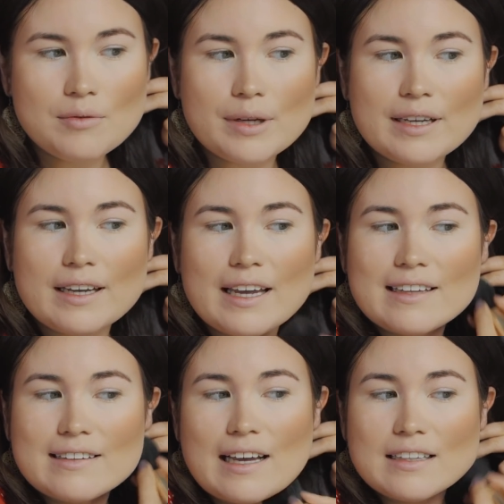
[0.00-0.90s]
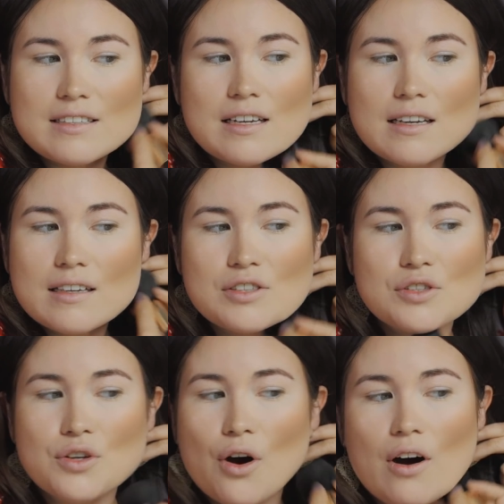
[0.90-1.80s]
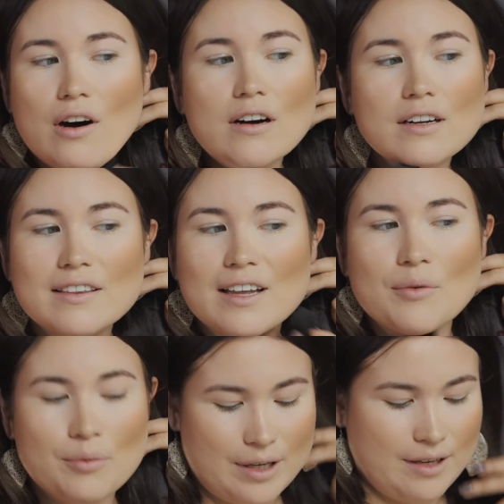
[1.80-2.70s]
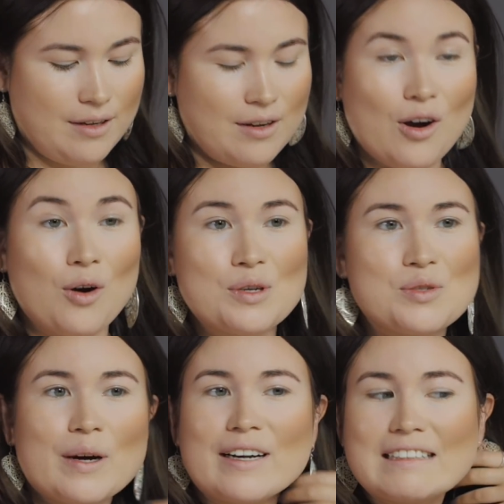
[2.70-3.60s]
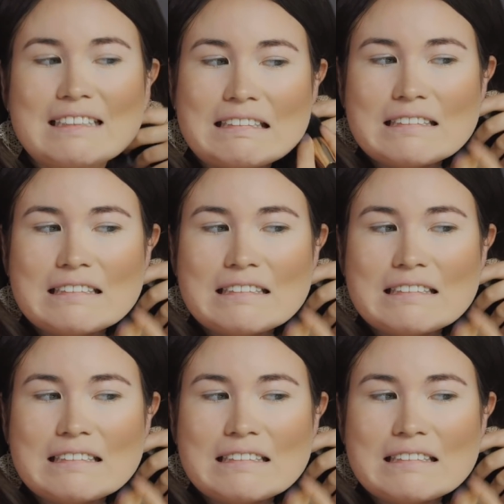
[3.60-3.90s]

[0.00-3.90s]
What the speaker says: We can get that jaw that we always wanted